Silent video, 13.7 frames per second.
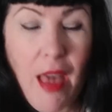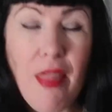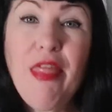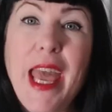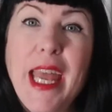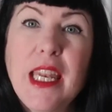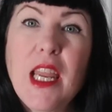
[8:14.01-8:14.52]

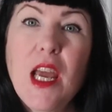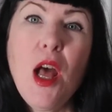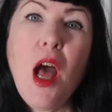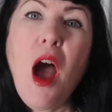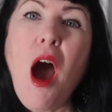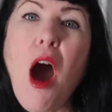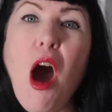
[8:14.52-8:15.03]
And then
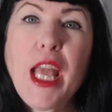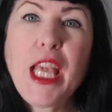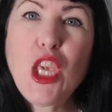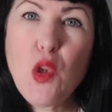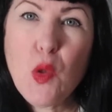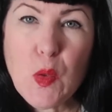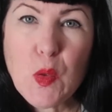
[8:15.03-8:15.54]
I
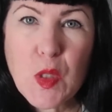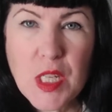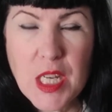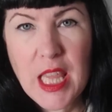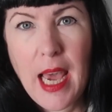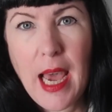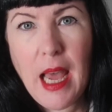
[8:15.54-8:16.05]

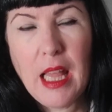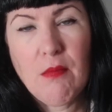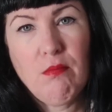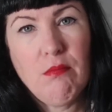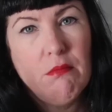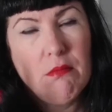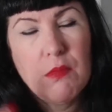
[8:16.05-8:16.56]
used that
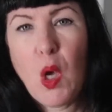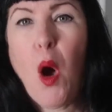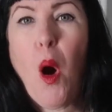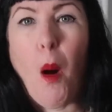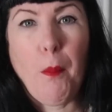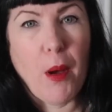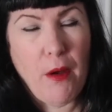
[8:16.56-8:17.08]

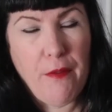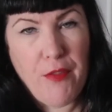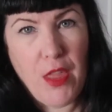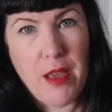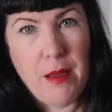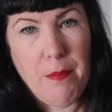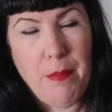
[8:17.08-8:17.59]
top of
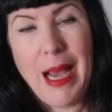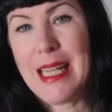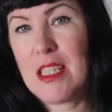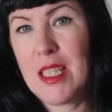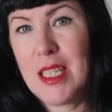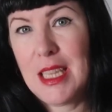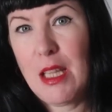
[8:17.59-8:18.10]
the
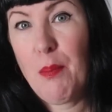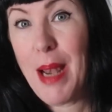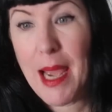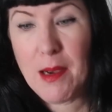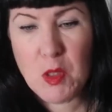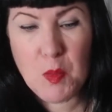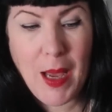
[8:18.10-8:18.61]
pattern, the
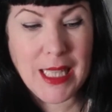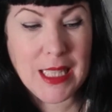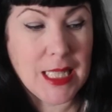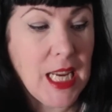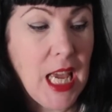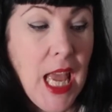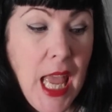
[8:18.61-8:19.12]
blouse
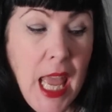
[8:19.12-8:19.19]
pattern,